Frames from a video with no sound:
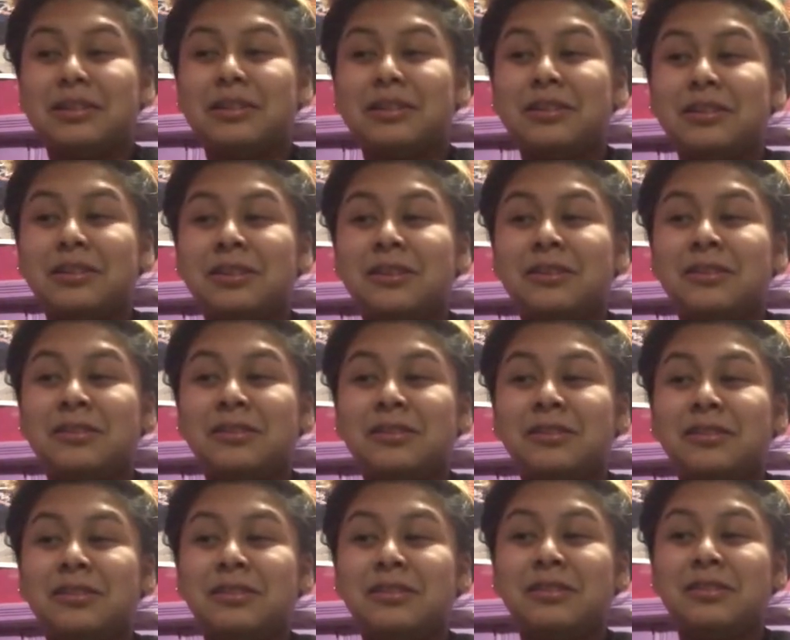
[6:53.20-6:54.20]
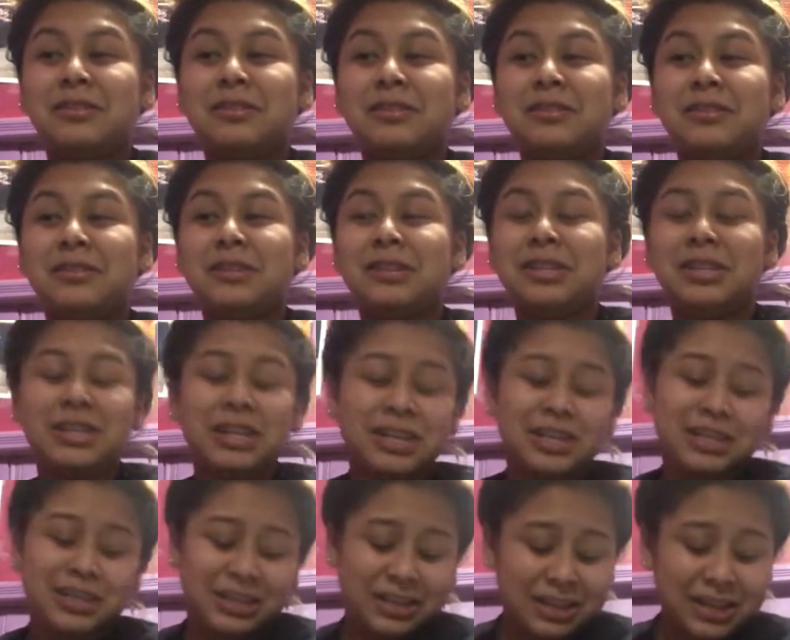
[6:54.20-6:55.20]
The the
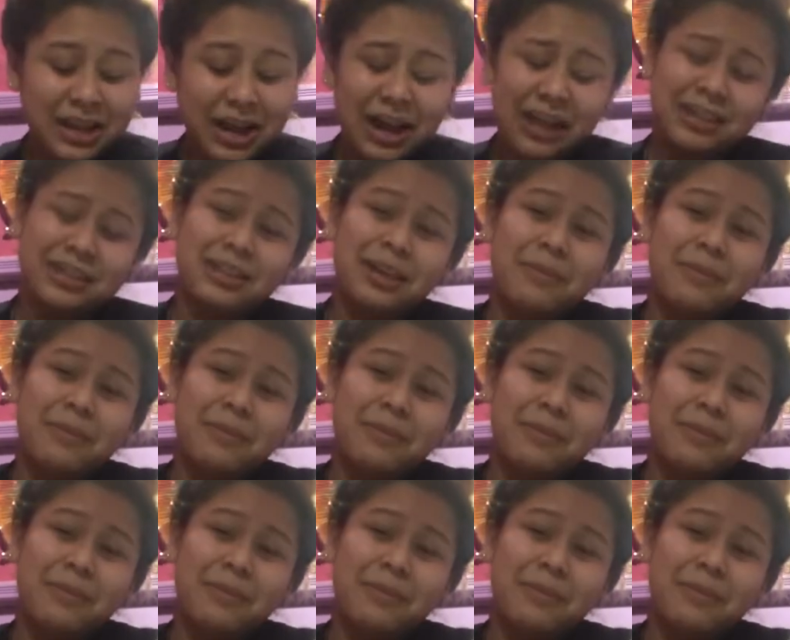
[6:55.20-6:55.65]
yeah, I,